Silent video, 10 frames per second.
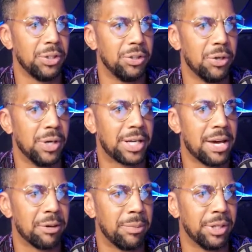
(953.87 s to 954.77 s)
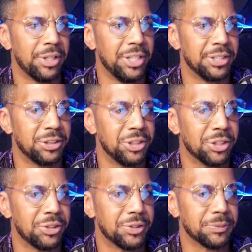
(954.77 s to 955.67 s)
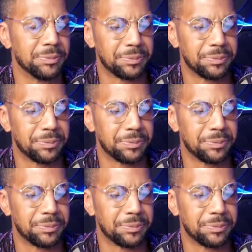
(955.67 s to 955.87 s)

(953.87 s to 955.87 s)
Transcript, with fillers: you know, accountability is just